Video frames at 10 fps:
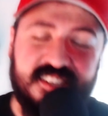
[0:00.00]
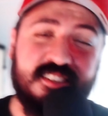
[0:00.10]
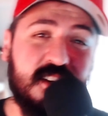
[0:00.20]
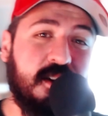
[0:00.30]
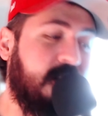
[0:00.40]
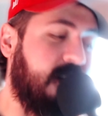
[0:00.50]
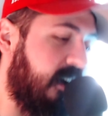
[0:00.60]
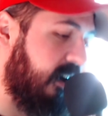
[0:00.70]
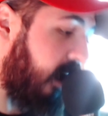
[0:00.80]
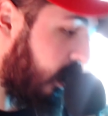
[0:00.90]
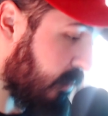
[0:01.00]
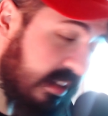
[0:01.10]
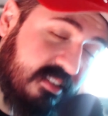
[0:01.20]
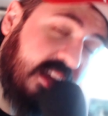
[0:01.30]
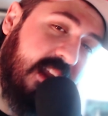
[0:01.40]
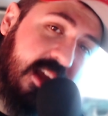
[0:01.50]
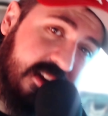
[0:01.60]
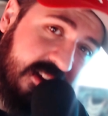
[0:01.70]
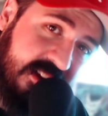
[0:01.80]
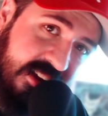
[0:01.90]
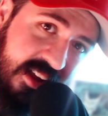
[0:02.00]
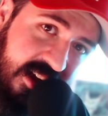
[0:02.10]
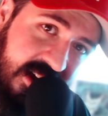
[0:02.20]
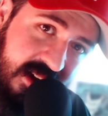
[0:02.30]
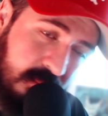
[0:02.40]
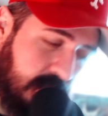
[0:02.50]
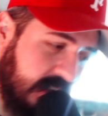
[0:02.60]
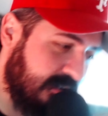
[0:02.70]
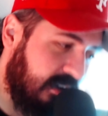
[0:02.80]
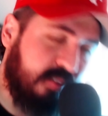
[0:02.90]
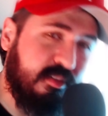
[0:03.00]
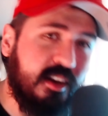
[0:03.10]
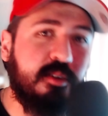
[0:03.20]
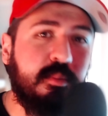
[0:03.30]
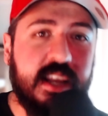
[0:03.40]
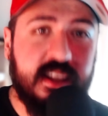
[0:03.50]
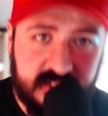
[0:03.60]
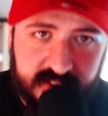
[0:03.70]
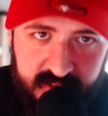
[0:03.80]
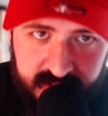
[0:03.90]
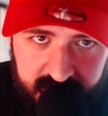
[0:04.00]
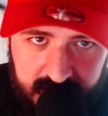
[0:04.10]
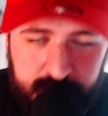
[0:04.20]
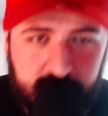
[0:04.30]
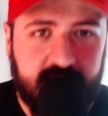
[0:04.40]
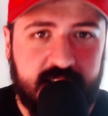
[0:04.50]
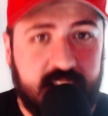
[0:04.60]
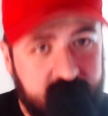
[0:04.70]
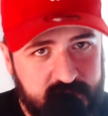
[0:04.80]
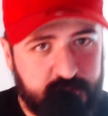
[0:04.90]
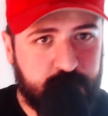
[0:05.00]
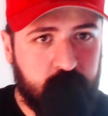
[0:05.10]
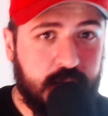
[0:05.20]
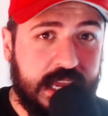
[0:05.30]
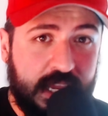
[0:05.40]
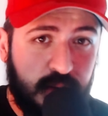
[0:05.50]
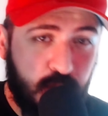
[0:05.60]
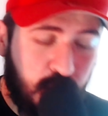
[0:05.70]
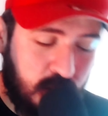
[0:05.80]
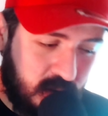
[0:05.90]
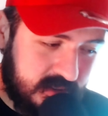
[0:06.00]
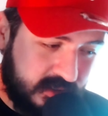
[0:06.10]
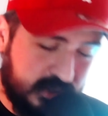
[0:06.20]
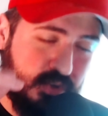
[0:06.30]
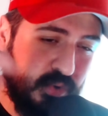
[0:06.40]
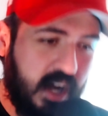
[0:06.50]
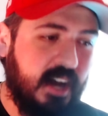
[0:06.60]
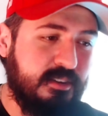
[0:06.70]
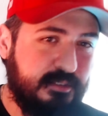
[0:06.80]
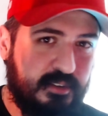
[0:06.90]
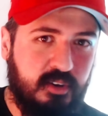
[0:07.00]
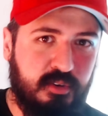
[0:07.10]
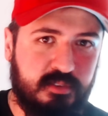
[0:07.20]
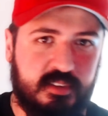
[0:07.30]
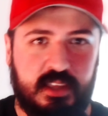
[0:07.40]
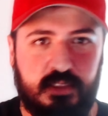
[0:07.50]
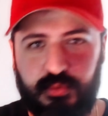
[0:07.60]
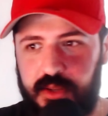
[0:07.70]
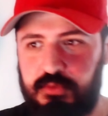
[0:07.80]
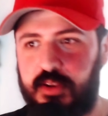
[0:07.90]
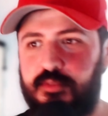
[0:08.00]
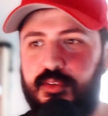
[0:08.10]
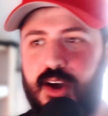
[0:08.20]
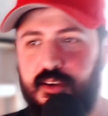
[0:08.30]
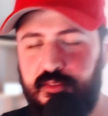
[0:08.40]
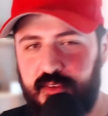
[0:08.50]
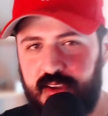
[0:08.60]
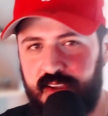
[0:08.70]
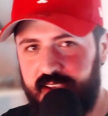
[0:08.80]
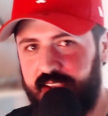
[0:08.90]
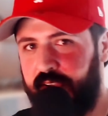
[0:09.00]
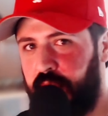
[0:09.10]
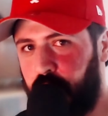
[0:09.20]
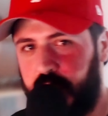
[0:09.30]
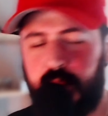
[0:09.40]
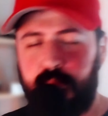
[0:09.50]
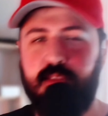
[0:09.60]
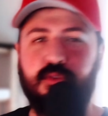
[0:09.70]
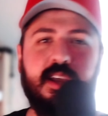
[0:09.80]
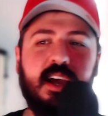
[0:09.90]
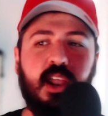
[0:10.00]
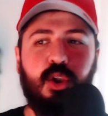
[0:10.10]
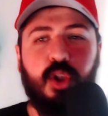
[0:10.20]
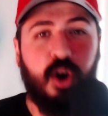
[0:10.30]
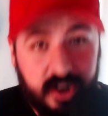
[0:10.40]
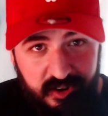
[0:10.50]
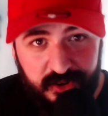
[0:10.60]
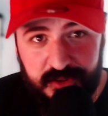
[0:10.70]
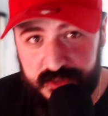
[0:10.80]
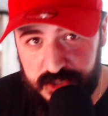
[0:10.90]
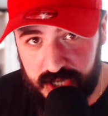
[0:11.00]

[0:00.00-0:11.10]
So I hope this idiot made your life a little bit easier and made it easier for you to hit your digital artist goals in 2025. We're going to be doing a lot on this